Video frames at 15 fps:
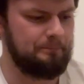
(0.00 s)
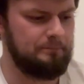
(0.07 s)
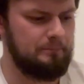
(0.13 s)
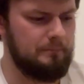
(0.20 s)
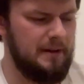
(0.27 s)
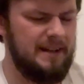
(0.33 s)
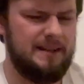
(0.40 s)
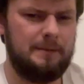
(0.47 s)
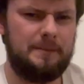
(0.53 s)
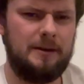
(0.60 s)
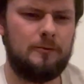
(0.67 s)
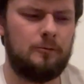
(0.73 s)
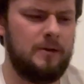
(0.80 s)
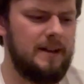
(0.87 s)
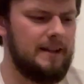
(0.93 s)
But it's a bit
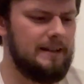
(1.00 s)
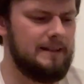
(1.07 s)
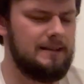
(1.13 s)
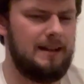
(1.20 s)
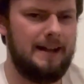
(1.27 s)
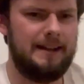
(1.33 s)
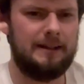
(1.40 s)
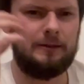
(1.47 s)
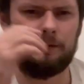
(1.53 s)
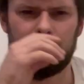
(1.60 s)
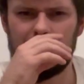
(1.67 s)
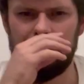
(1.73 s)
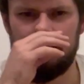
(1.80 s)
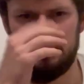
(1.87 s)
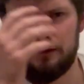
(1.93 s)
weird. It's like
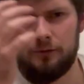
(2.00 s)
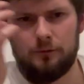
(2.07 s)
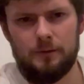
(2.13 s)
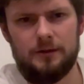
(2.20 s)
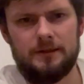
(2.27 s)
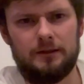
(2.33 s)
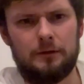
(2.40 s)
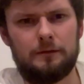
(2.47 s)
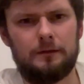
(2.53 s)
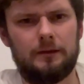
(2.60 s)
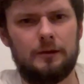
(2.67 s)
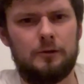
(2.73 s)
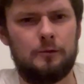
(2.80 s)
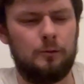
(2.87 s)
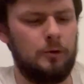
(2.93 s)
you almost don't
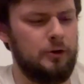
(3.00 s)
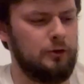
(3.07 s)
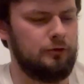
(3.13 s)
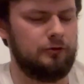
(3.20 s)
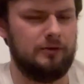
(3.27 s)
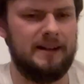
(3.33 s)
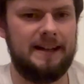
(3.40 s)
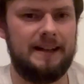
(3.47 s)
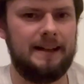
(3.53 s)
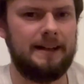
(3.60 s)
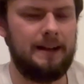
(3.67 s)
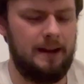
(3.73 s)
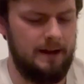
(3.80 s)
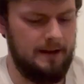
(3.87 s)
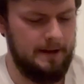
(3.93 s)
know what you're
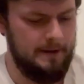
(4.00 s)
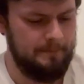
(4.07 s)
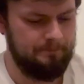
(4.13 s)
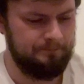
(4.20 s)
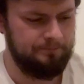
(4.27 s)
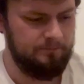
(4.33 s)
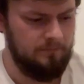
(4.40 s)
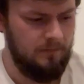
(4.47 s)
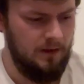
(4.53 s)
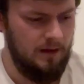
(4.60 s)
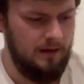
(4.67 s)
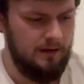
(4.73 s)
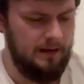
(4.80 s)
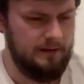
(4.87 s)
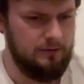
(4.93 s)
drinking.
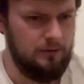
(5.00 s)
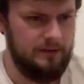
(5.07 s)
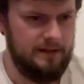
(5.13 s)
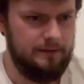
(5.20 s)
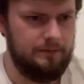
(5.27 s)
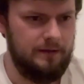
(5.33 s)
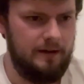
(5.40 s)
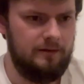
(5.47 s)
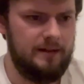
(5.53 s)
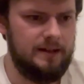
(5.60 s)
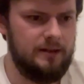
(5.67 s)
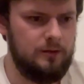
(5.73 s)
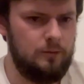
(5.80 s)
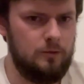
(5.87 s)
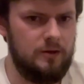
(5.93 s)
It's got this very
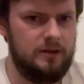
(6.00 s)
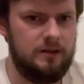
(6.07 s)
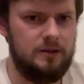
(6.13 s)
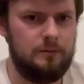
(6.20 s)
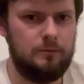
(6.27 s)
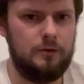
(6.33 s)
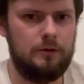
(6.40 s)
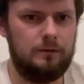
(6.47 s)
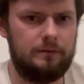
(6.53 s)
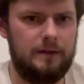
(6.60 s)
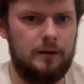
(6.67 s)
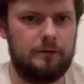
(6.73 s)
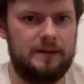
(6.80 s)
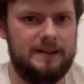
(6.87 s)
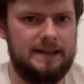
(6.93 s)
sort of smooth,
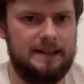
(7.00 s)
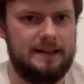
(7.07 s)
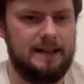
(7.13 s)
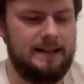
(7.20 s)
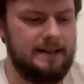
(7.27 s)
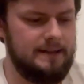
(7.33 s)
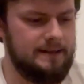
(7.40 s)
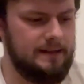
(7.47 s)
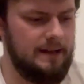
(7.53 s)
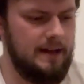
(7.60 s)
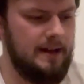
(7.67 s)
velvety taste.